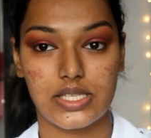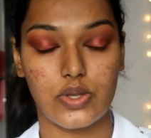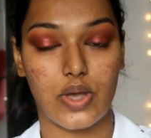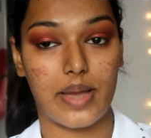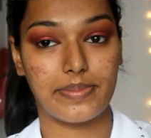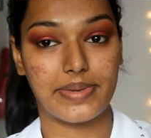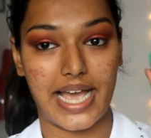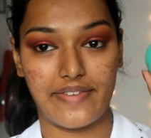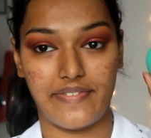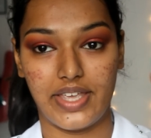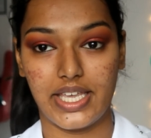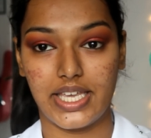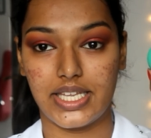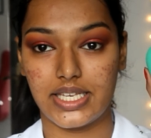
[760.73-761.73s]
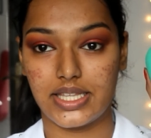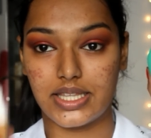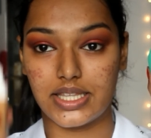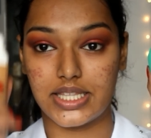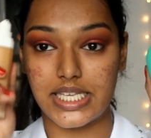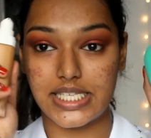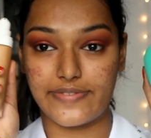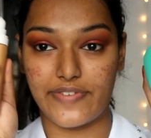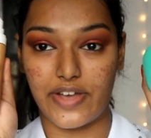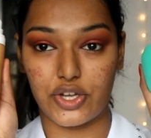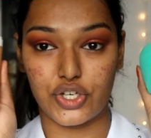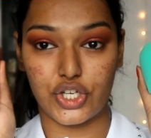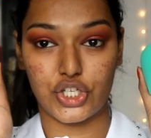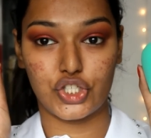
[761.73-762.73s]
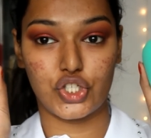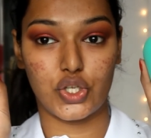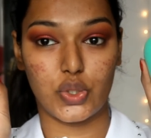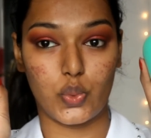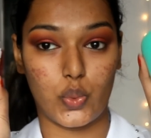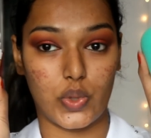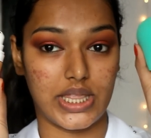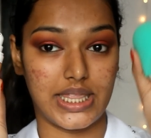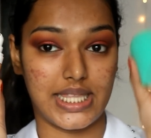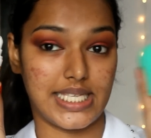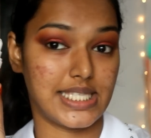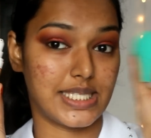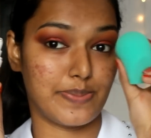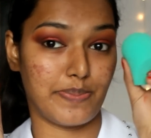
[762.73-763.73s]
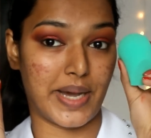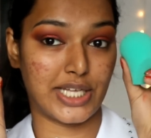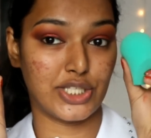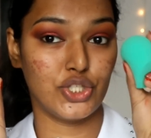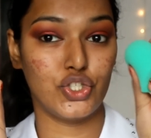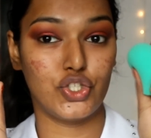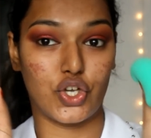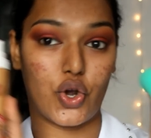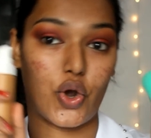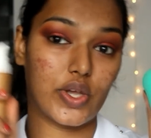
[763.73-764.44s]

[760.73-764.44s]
So I'm diving in this foundation with this sponge